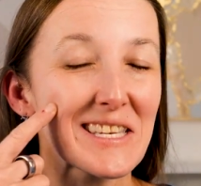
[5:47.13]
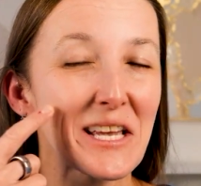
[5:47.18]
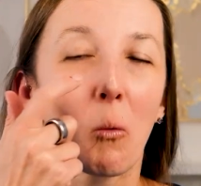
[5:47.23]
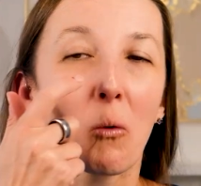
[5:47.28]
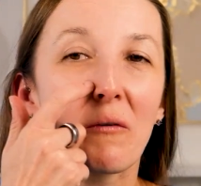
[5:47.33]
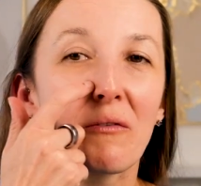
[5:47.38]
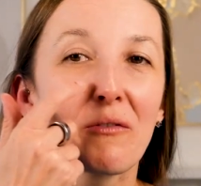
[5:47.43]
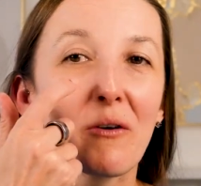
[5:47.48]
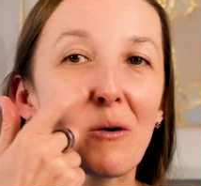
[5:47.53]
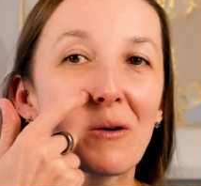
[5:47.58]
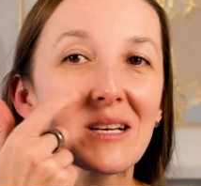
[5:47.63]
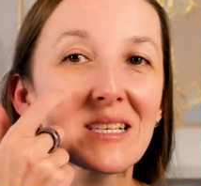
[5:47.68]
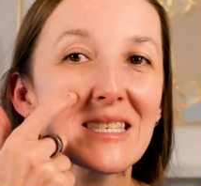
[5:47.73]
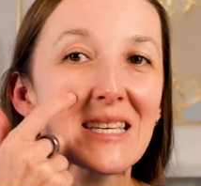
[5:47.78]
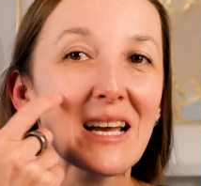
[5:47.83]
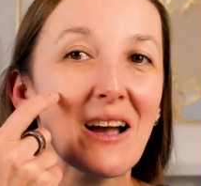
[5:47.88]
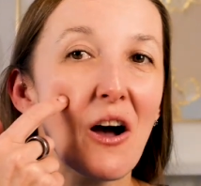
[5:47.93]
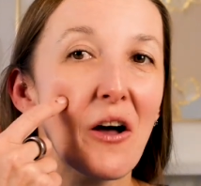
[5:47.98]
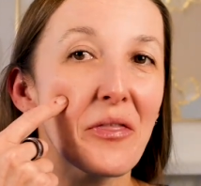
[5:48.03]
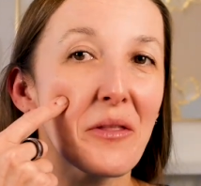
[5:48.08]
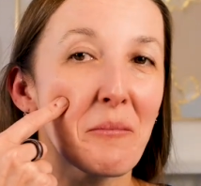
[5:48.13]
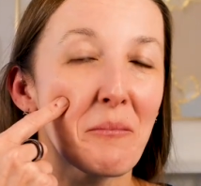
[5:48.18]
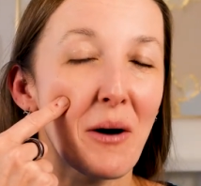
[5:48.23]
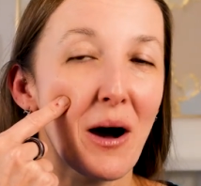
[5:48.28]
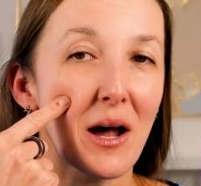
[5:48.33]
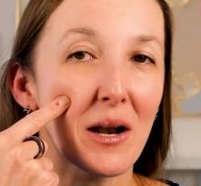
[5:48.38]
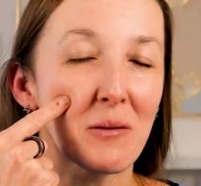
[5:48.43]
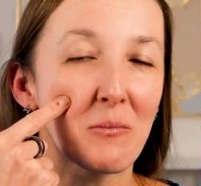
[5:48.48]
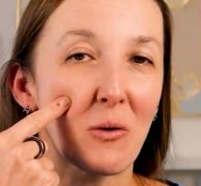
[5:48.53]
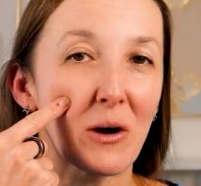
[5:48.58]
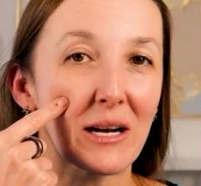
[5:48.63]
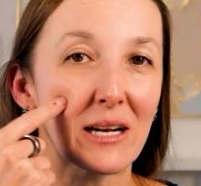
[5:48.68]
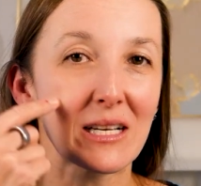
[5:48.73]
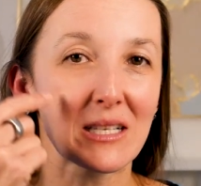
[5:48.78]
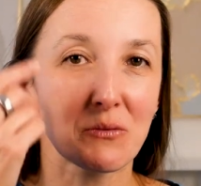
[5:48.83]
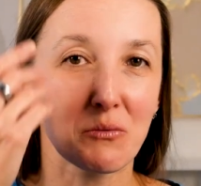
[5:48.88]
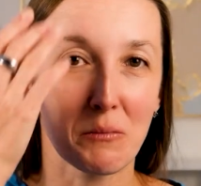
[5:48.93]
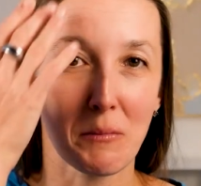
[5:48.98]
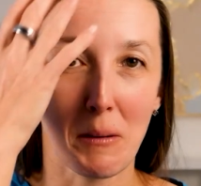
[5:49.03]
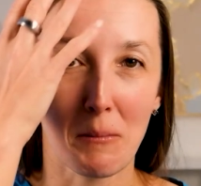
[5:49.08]
We're focusing on the bottom one because
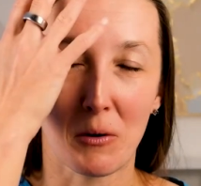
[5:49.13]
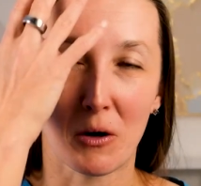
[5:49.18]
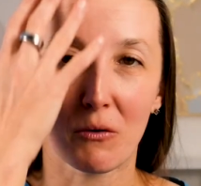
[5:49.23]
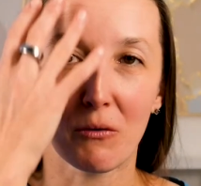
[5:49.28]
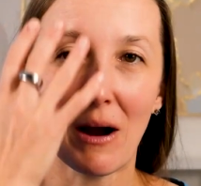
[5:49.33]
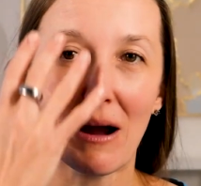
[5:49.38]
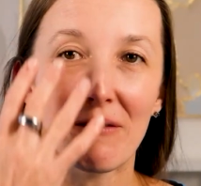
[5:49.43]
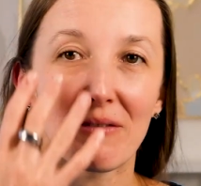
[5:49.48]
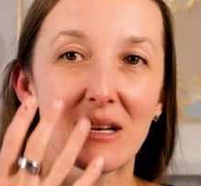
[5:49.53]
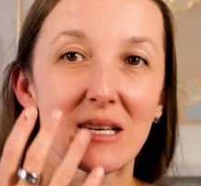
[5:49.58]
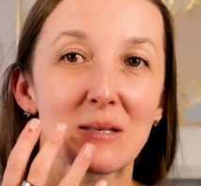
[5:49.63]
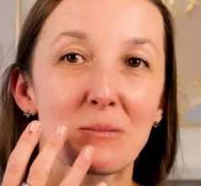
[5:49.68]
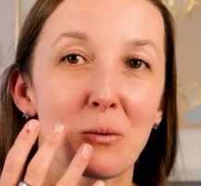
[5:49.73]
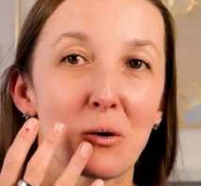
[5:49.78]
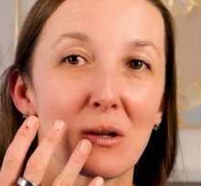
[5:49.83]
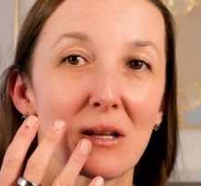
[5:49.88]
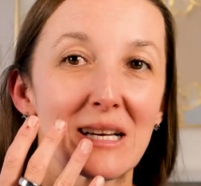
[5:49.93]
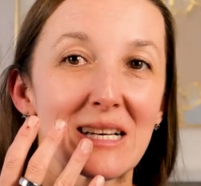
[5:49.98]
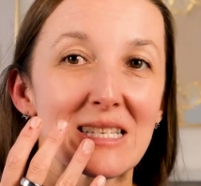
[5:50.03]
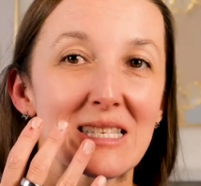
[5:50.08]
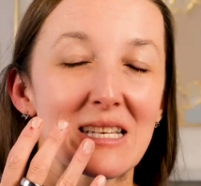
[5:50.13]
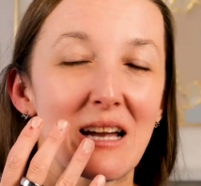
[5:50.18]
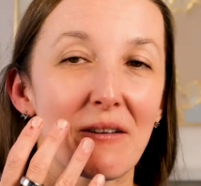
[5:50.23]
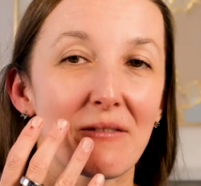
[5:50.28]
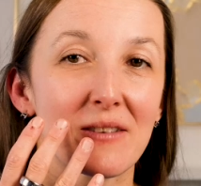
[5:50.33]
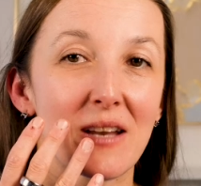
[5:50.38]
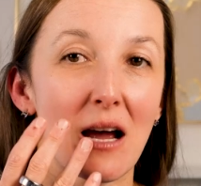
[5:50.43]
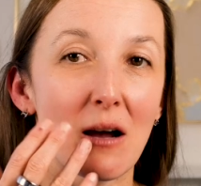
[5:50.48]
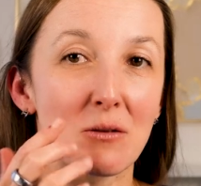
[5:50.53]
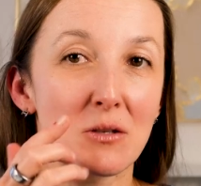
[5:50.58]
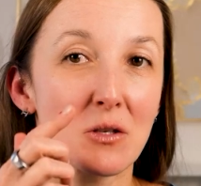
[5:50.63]
remember, gravity's pulling stuff down.